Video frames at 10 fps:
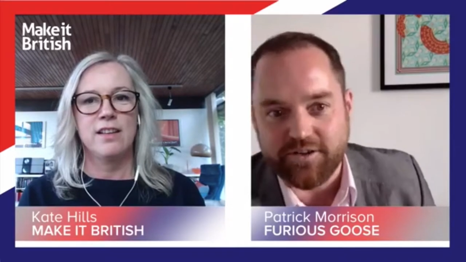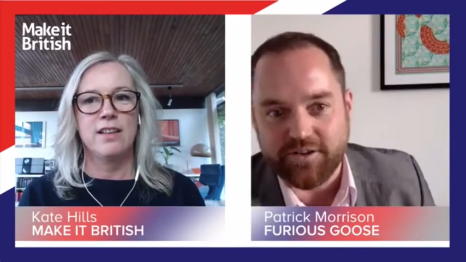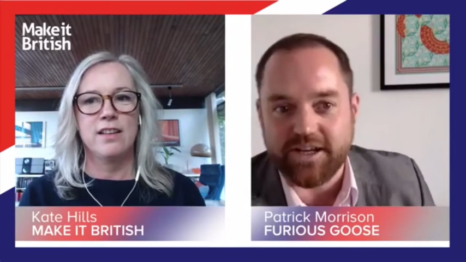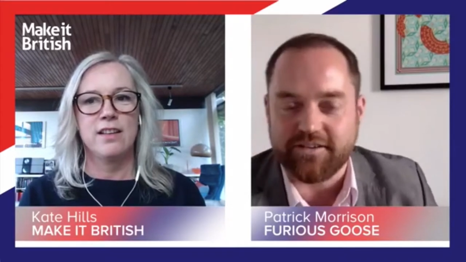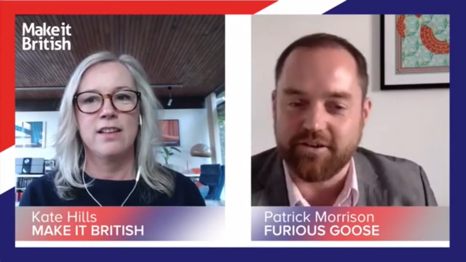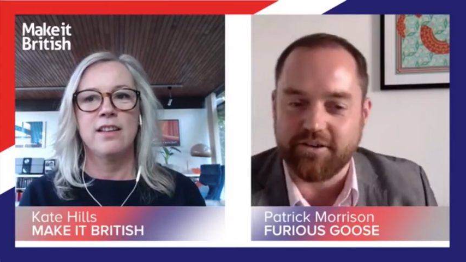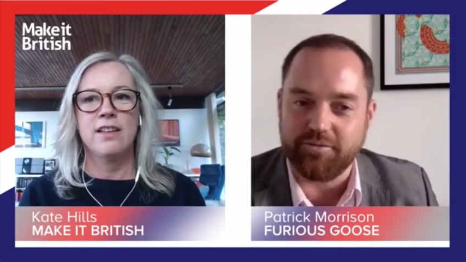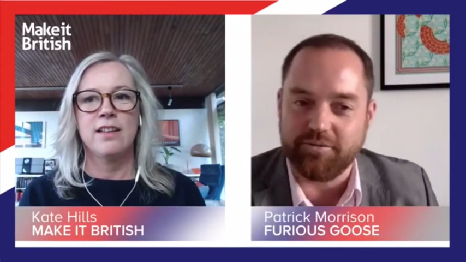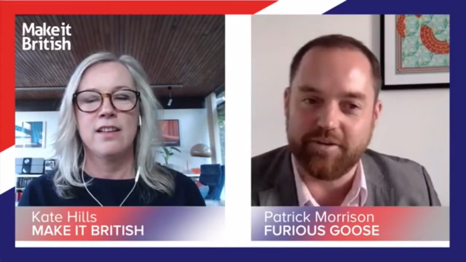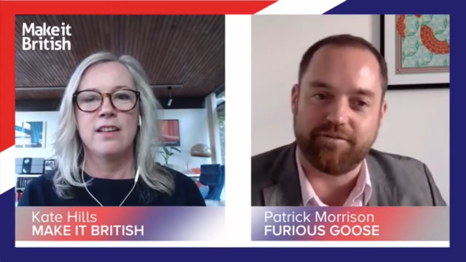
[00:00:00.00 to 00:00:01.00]
Speaker 1: years. So, I mean,
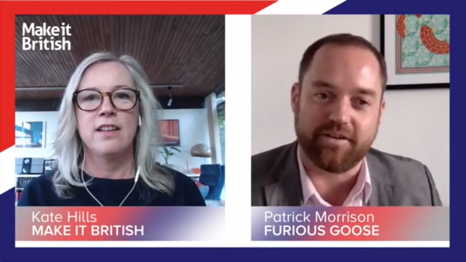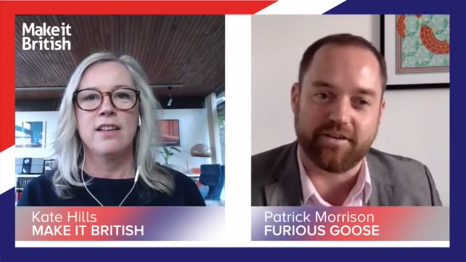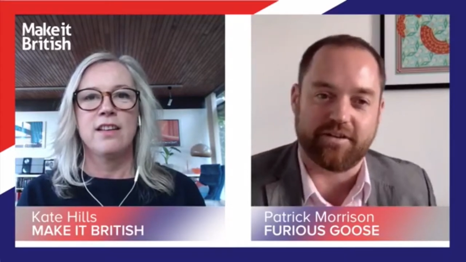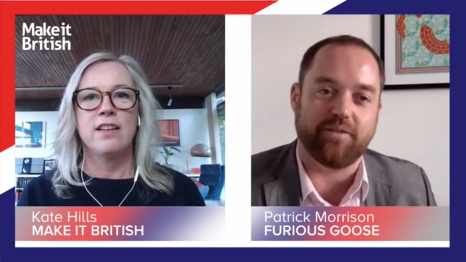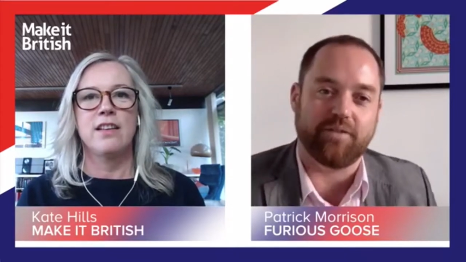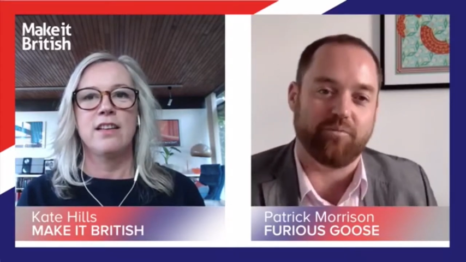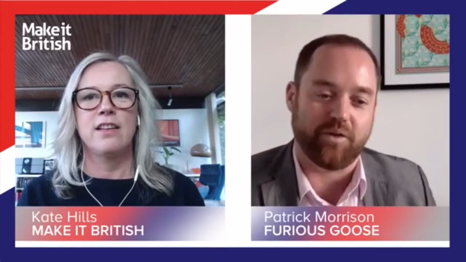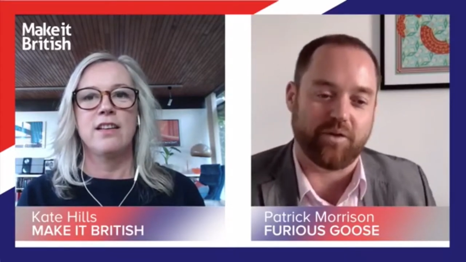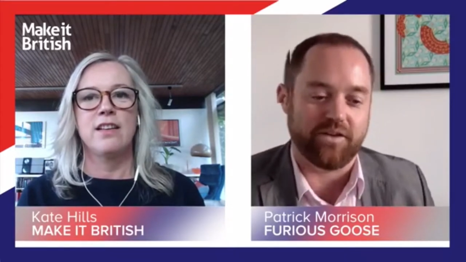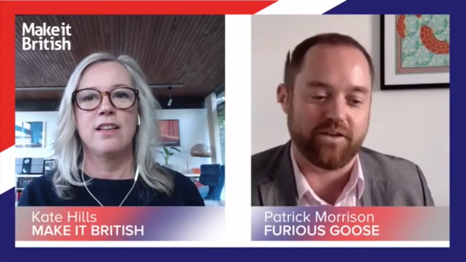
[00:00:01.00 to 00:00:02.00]
the first and, um, and
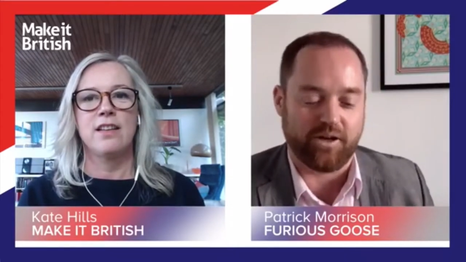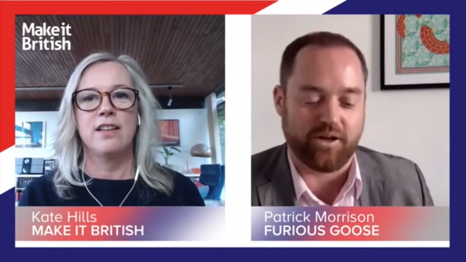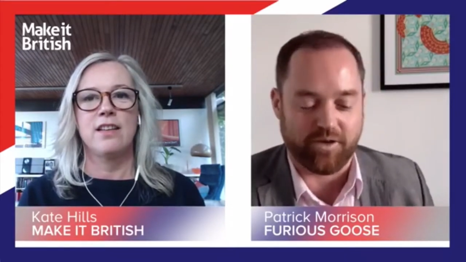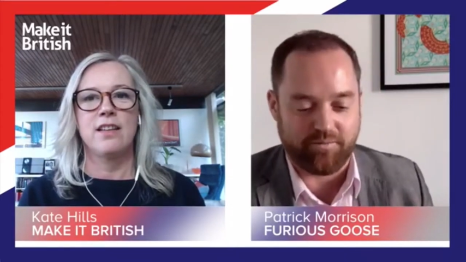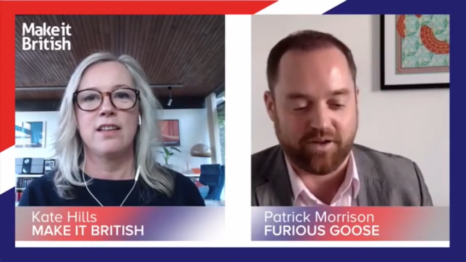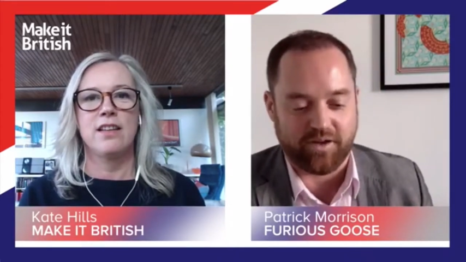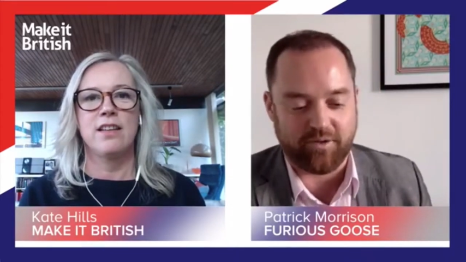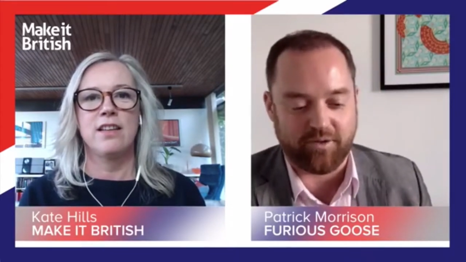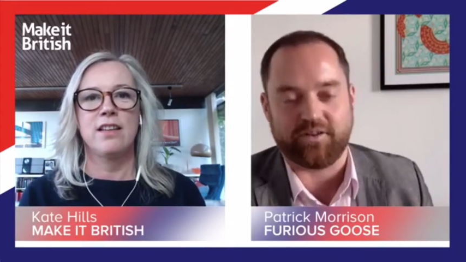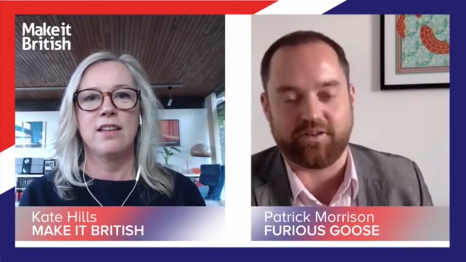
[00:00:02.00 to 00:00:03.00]
the year, a, a, bit of
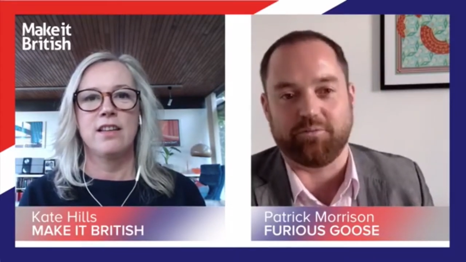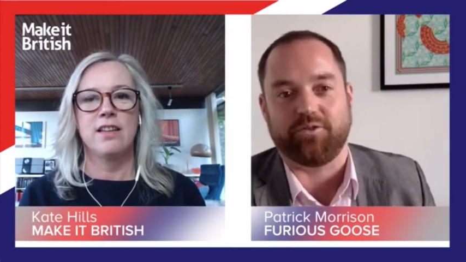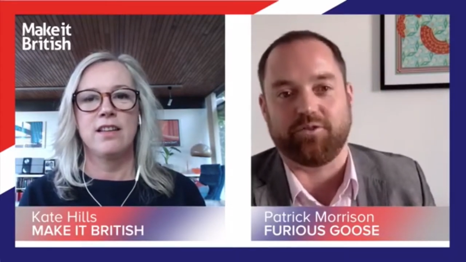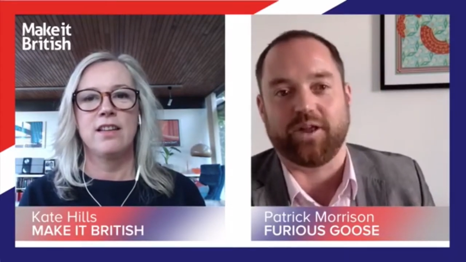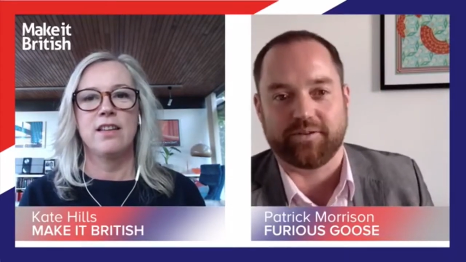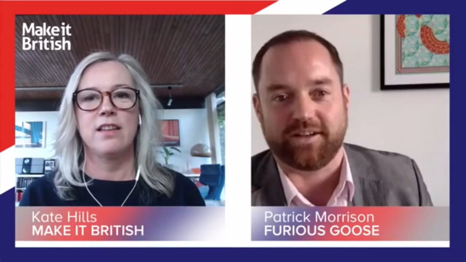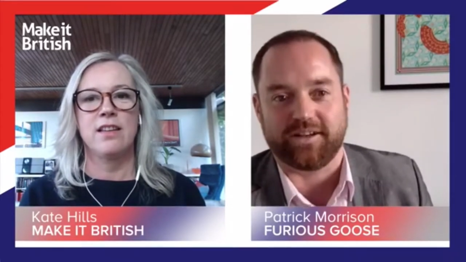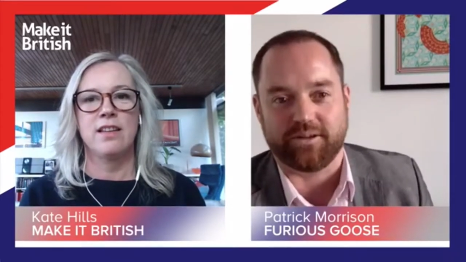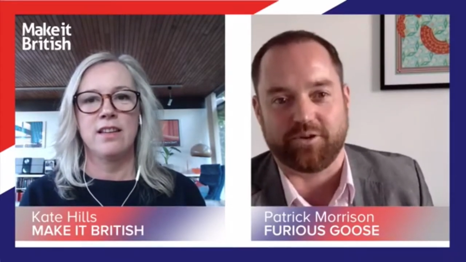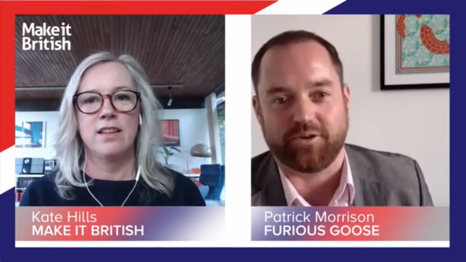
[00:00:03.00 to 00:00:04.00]
time before that was getting the
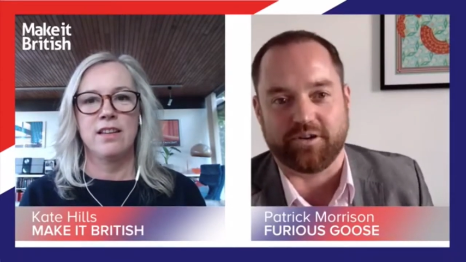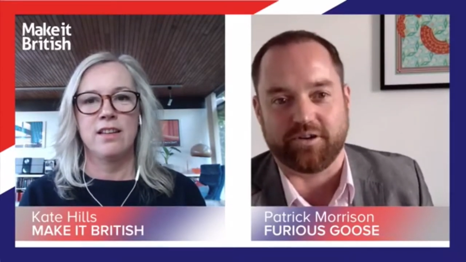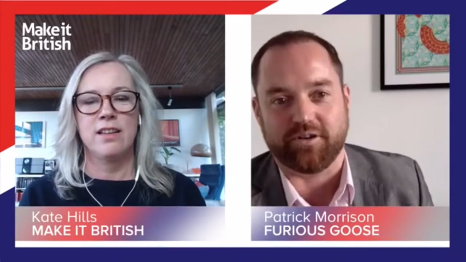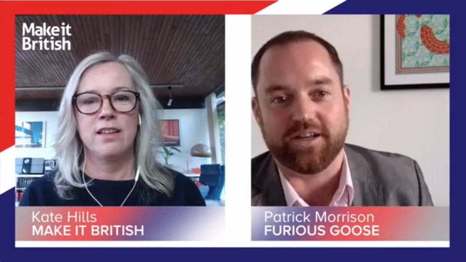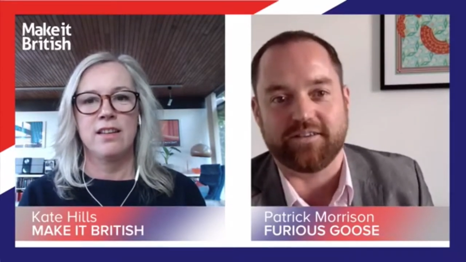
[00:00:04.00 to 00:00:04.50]
product right.